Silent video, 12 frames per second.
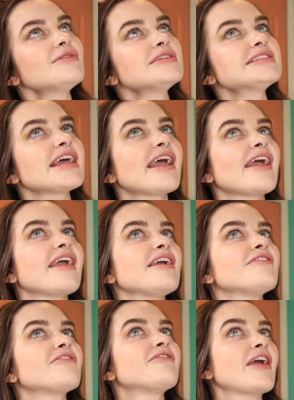was
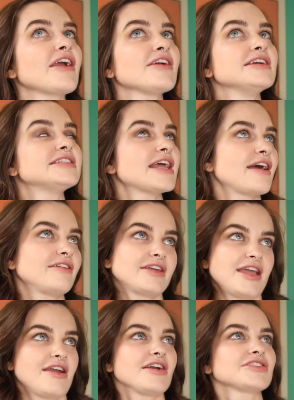a fairy tale
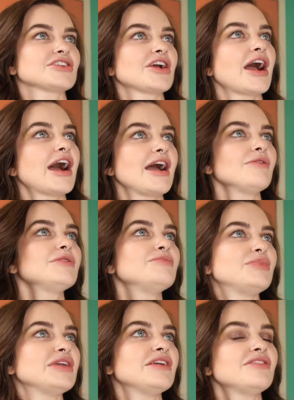character, I
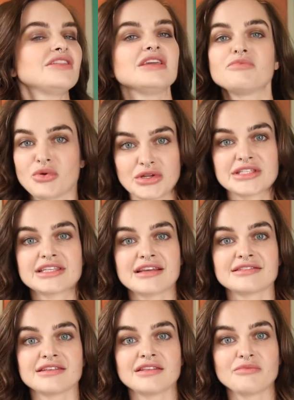would be the
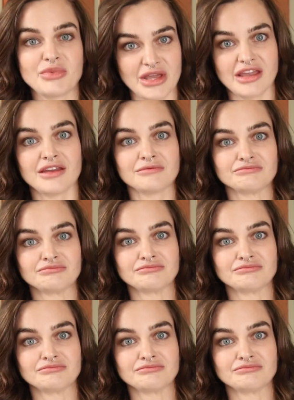Princess and the Pea.